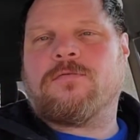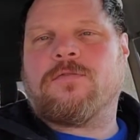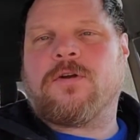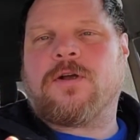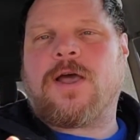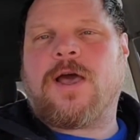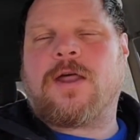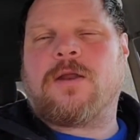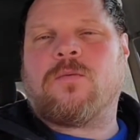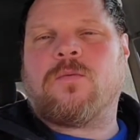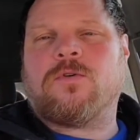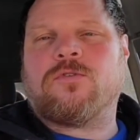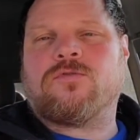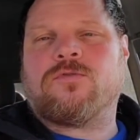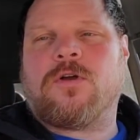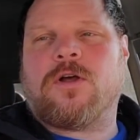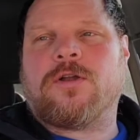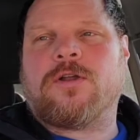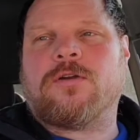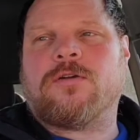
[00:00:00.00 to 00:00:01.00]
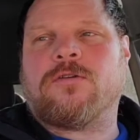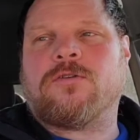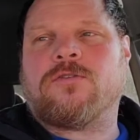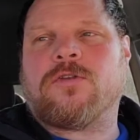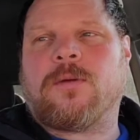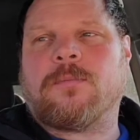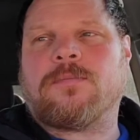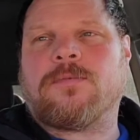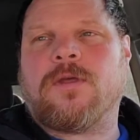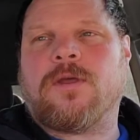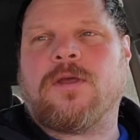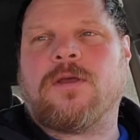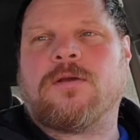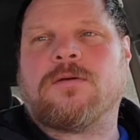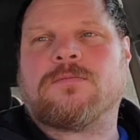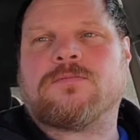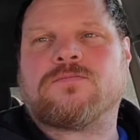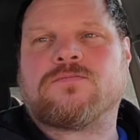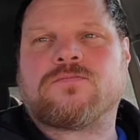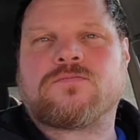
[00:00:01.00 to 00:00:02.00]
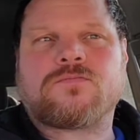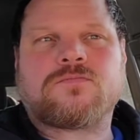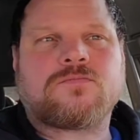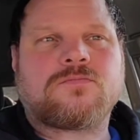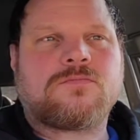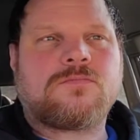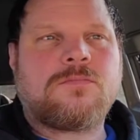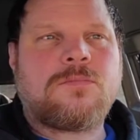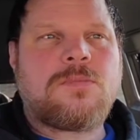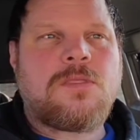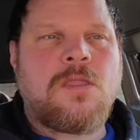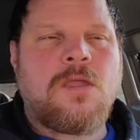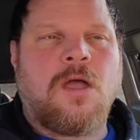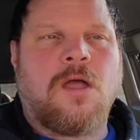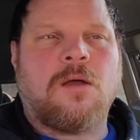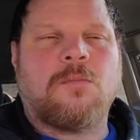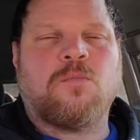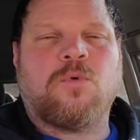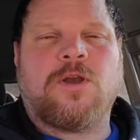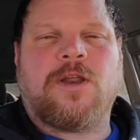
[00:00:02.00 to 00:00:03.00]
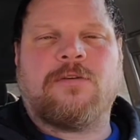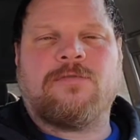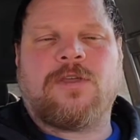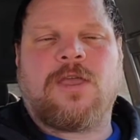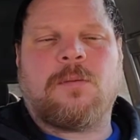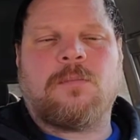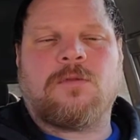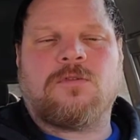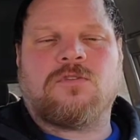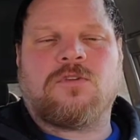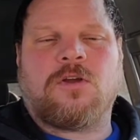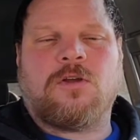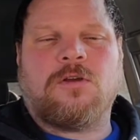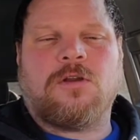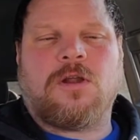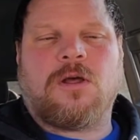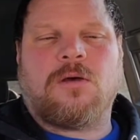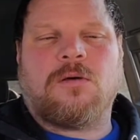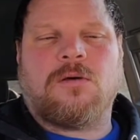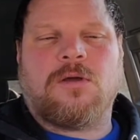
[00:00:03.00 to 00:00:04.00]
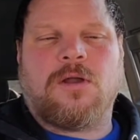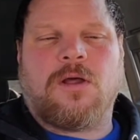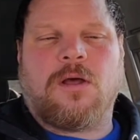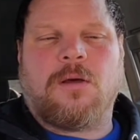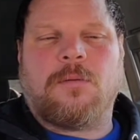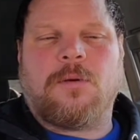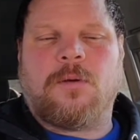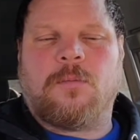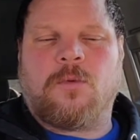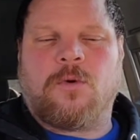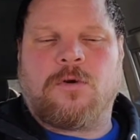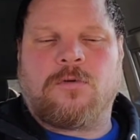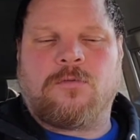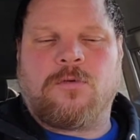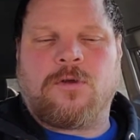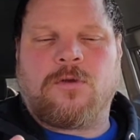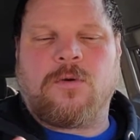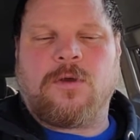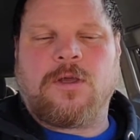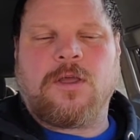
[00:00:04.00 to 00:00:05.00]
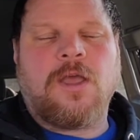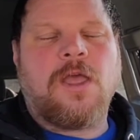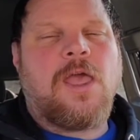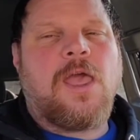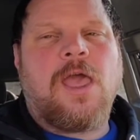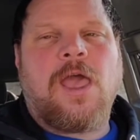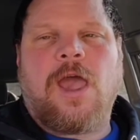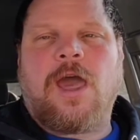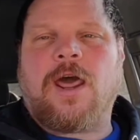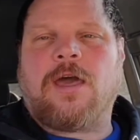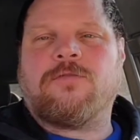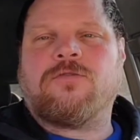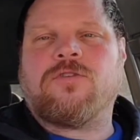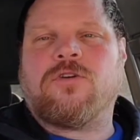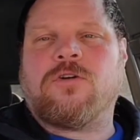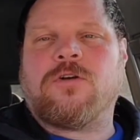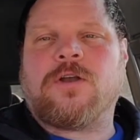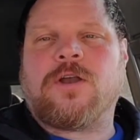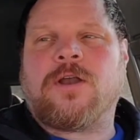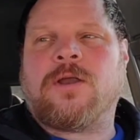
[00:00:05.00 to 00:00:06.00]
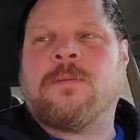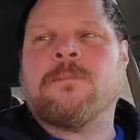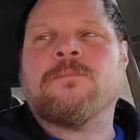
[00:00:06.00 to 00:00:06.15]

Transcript: forgot it was running or something, when I've came to start it out in the morning real quick, and I've turned it,